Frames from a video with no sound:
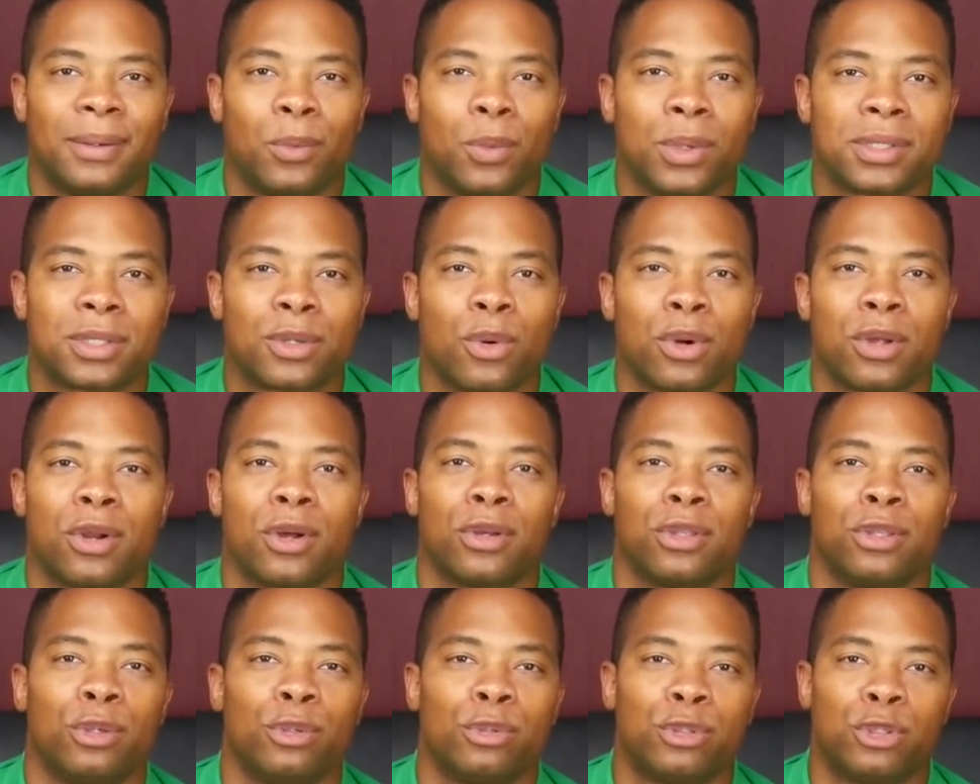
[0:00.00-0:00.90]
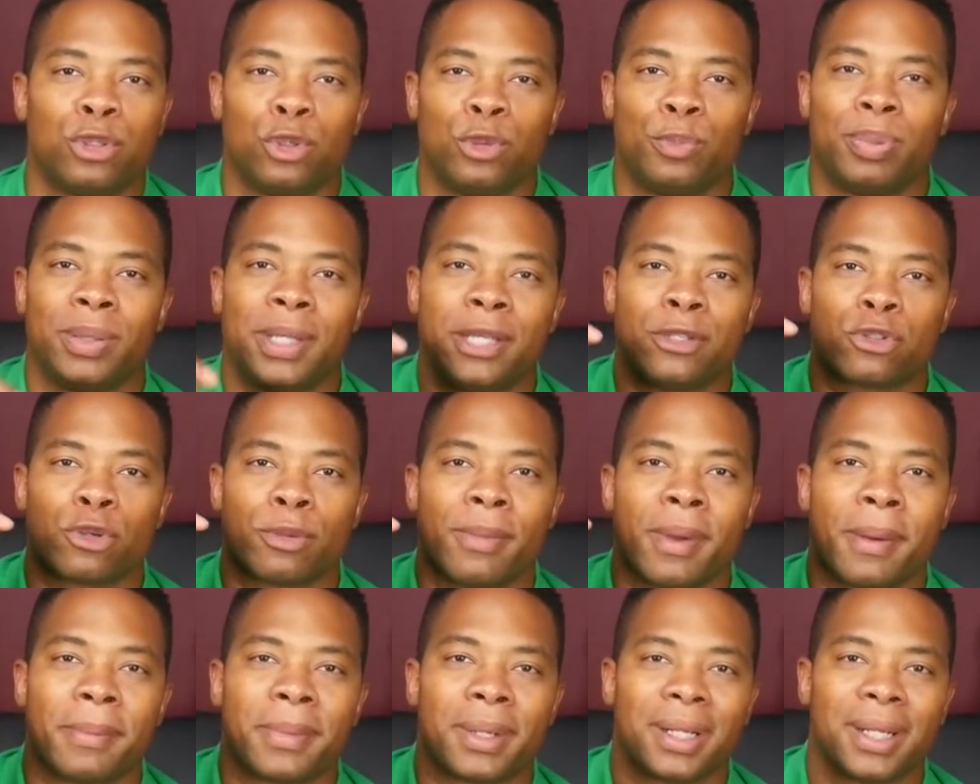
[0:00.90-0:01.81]
What's going on YouTube? Please
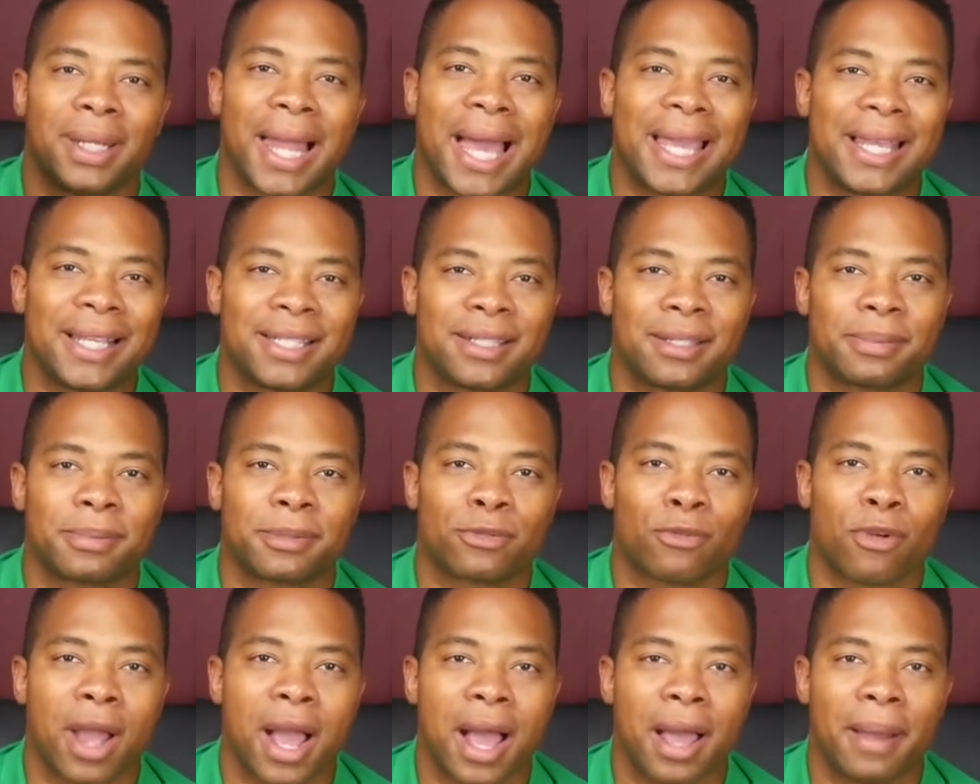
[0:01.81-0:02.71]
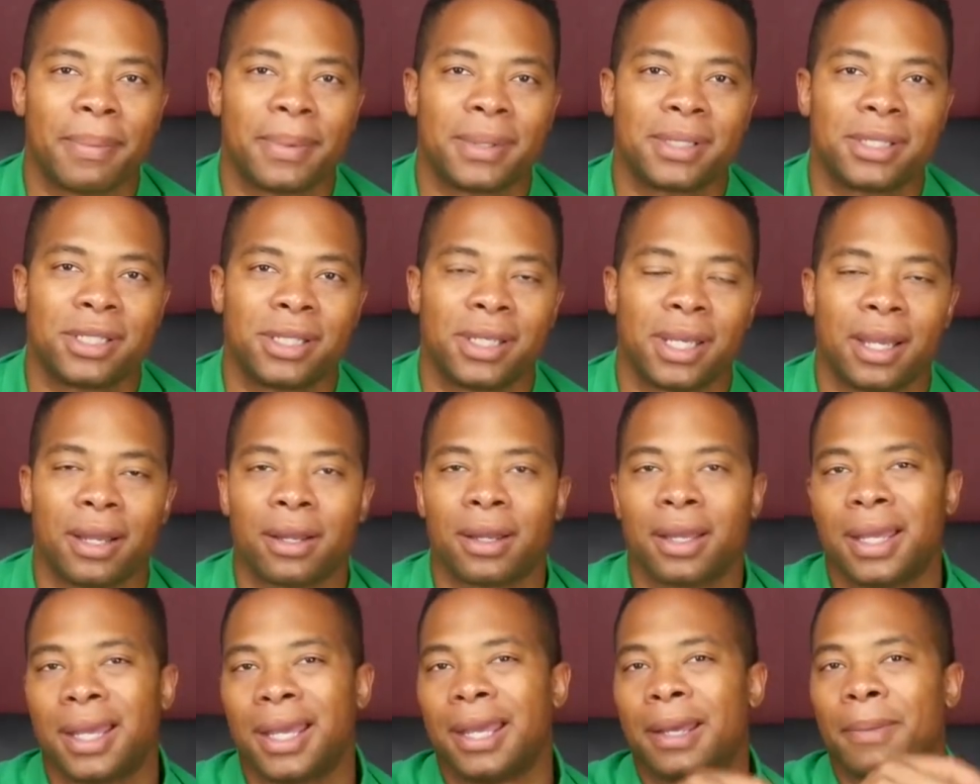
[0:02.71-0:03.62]
remember to like, subscribe, and
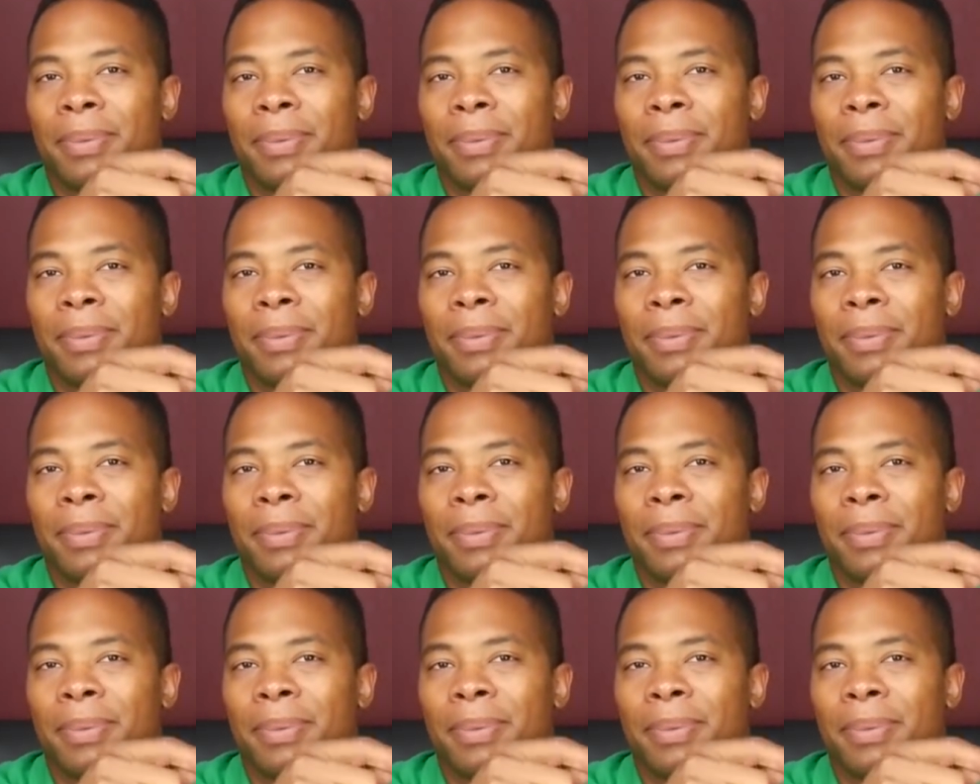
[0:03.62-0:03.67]
share.